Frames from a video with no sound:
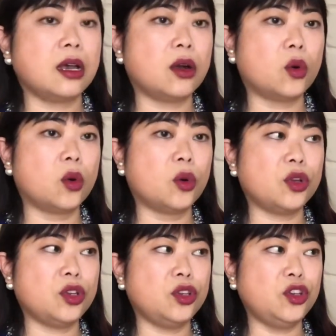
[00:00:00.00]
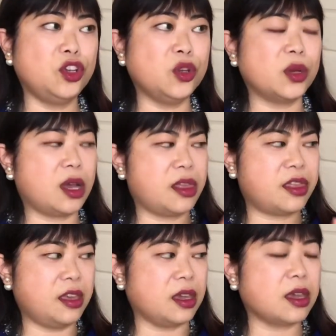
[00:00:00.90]
or nude, I
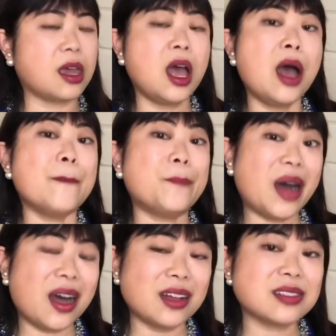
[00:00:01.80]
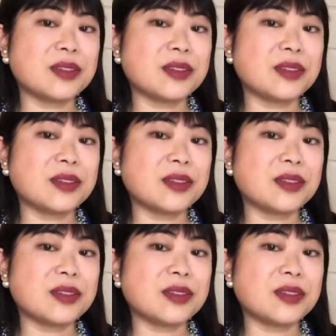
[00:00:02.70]
think. But